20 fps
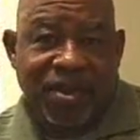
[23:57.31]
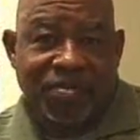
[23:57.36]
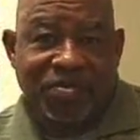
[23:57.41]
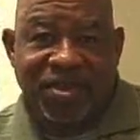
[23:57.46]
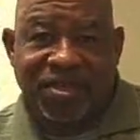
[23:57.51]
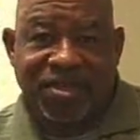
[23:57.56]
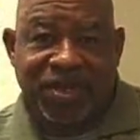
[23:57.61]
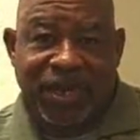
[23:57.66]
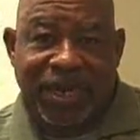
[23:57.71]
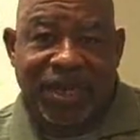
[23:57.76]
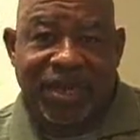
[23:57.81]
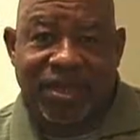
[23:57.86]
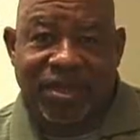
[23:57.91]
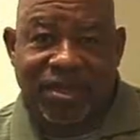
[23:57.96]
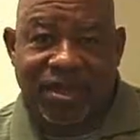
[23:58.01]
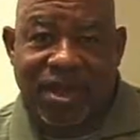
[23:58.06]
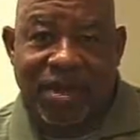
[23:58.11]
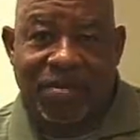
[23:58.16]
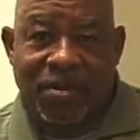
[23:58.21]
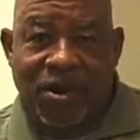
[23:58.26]
Miss Jenkins
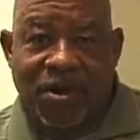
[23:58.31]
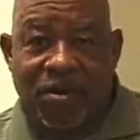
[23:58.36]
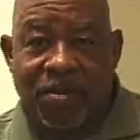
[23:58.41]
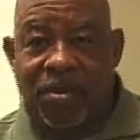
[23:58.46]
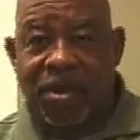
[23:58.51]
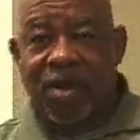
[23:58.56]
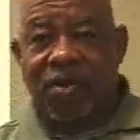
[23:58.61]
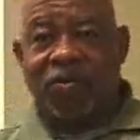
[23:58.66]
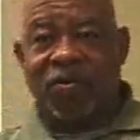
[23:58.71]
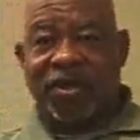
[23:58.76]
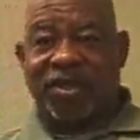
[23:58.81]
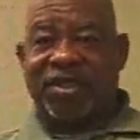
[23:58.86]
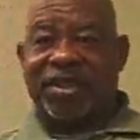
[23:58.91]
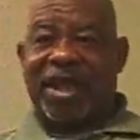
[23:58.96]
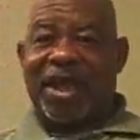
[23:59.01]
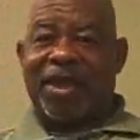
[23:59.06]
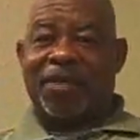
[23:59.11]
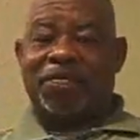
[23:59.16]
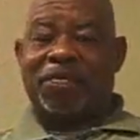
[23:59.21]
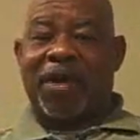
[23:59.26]
come home, we
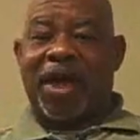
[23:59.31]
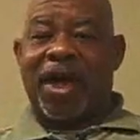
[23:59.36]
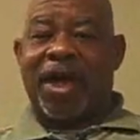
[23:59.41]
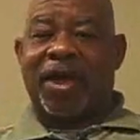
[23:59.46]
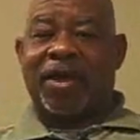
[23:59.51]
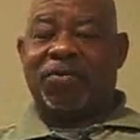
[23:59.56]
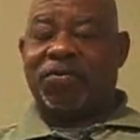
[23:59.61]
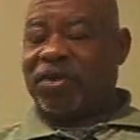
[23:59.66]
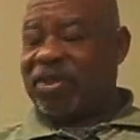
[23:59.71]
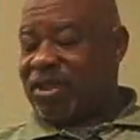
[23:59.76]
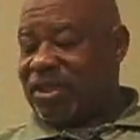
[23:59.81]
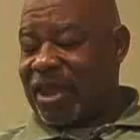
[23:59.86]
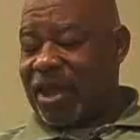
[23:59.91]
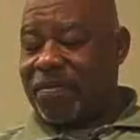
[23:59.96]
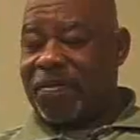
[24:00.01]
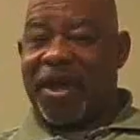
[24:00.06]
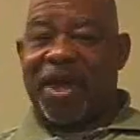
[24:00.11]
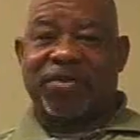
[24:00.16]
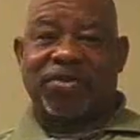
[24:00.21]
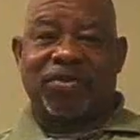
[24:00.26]
stand by, we
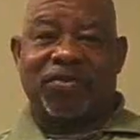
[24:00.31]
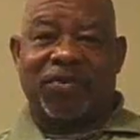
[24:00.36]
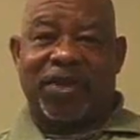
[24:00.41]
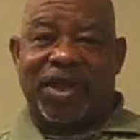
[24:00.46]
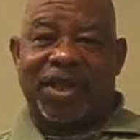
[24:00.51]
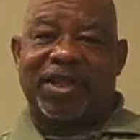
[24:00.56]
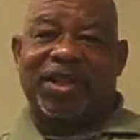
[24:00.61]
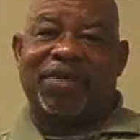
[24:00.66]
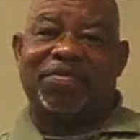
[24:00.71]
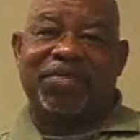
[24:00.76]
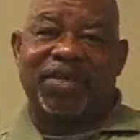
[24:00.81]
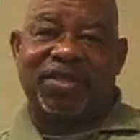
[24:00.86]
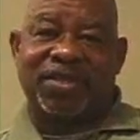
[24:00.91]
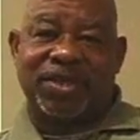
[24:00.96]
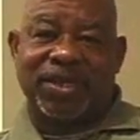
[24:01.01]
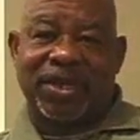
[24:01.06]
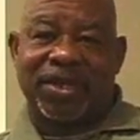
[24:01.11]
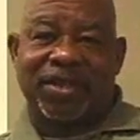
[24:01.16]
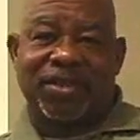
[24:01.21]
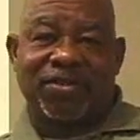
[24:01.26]
step out the way and let Miss
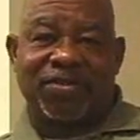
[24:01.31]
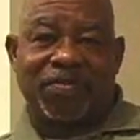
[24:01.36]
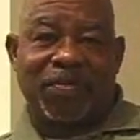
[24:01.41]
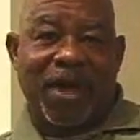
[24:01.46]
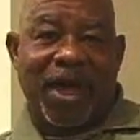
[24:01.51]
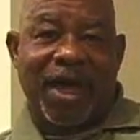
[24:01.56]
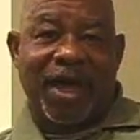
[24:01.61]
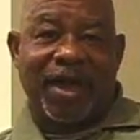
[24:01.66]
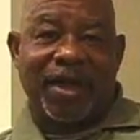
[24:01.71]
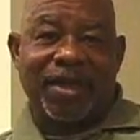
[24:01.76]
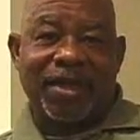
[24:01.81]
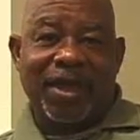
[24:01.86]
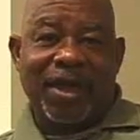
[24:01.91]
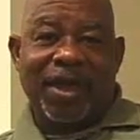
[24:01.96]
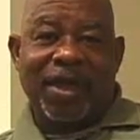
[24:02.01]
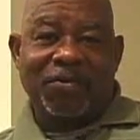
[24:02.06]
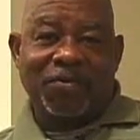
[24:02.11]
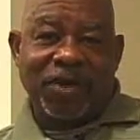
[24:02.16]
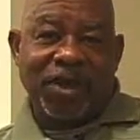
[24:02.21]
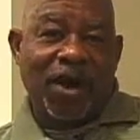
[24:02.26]
Jenkins by,
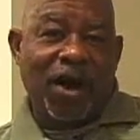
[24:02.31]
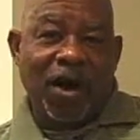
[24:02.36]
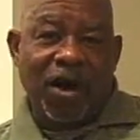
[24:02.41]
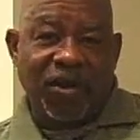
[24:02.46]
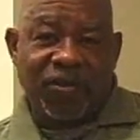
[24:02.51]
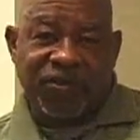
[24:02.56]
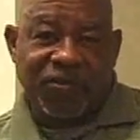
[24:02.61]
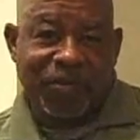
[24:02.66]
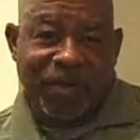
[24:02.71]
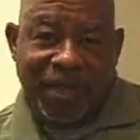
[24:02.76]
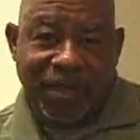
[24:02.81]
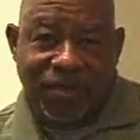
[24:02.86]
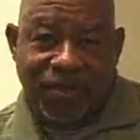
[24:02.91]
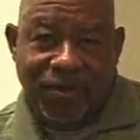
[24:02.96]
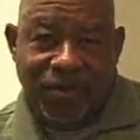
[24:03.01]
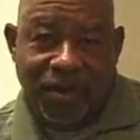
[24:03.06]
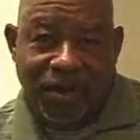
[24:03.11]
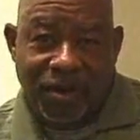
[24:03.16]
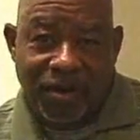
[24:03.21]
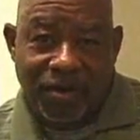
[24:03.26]
and we all speak to
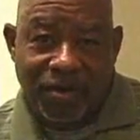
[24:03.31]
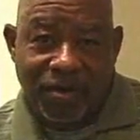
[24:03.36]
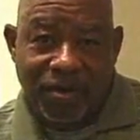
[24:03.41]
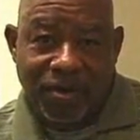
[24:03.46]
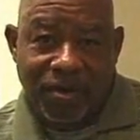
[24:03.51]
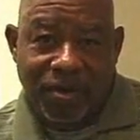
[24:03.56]
her.